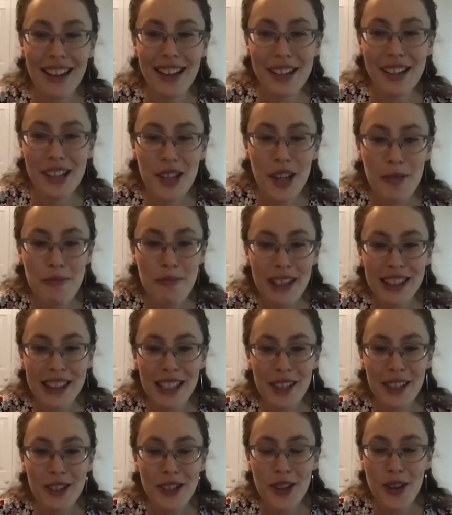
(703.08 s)
I can jump in
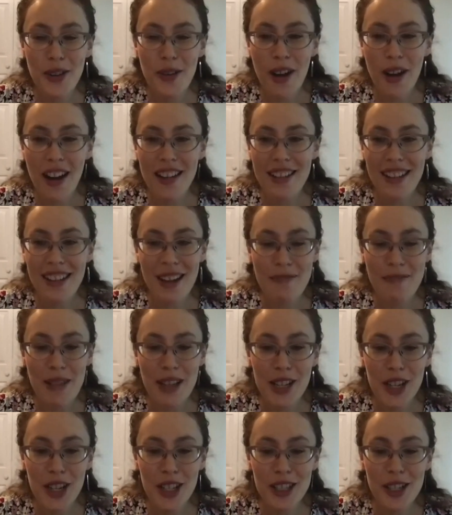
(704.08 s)
there. So I
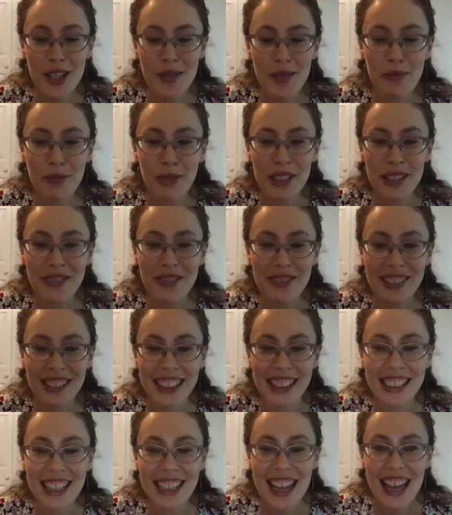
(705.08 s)
mentioned this
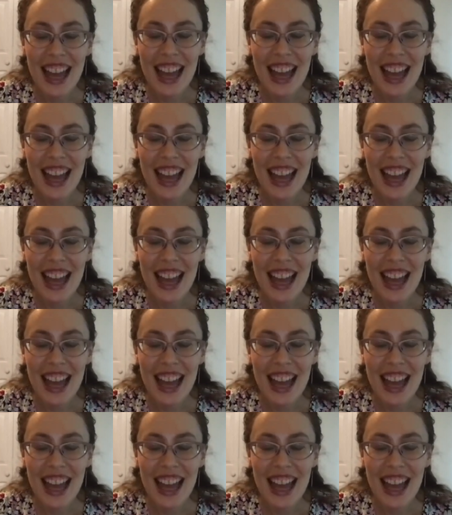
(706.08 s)
briefly,